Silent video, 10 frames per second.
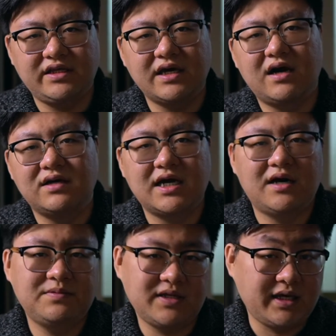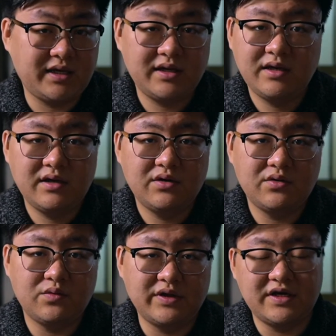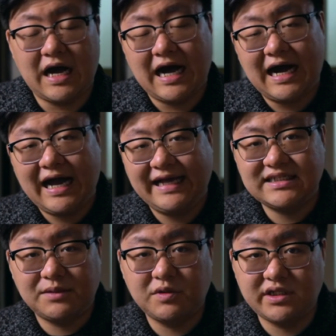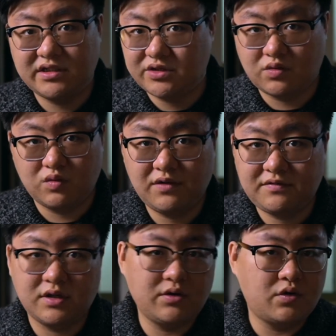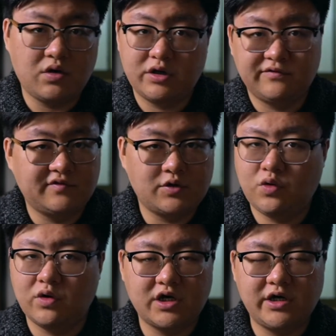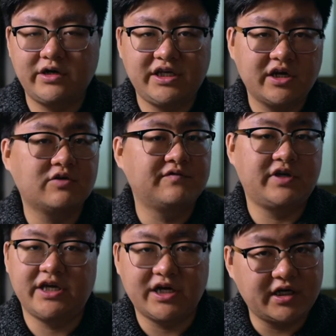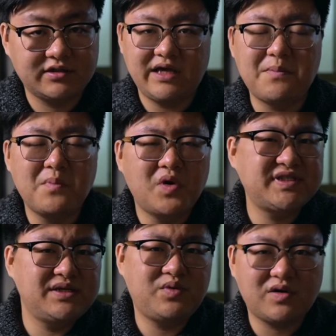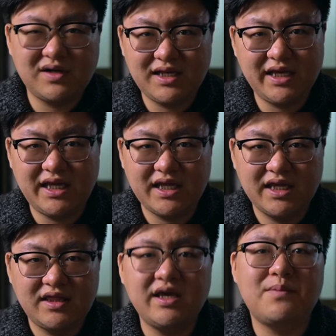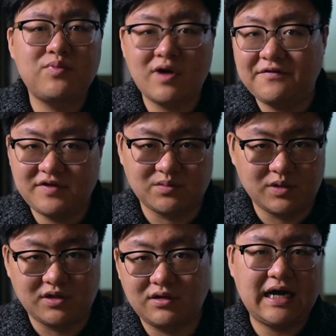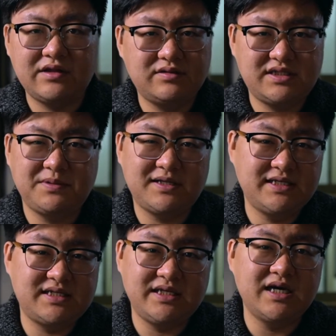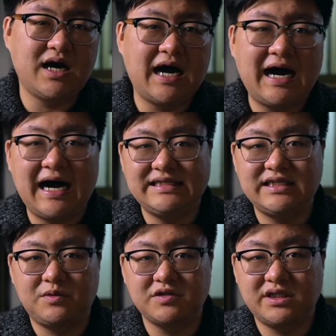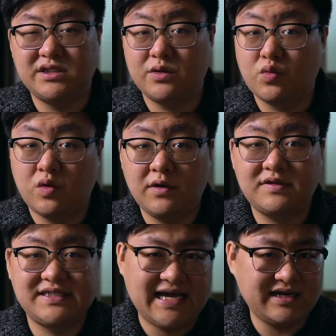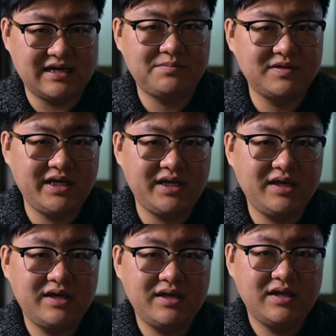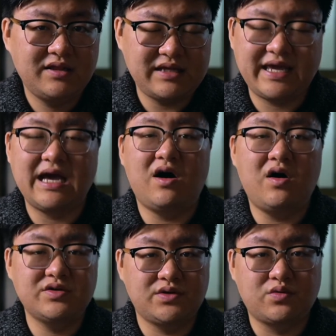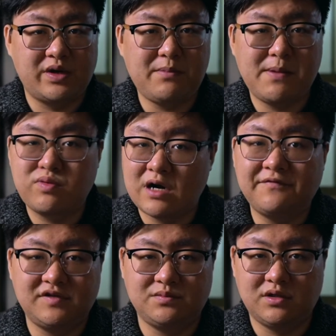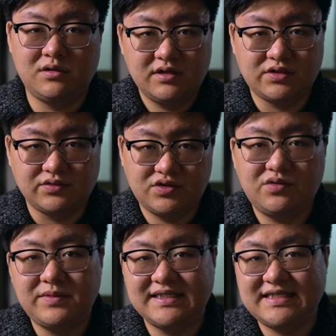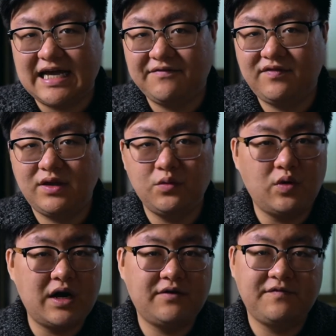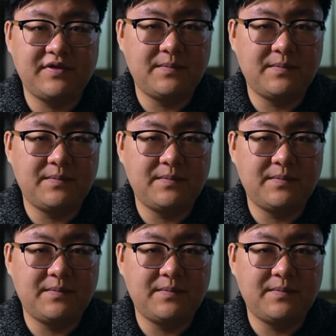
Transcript: young company with a high double-digit growth quarter over quarter, year over year. And most importantly, they are profitable. I don't typically see a high double-digit growth tech company that can also remain profitable. So Zoom is definitely one of the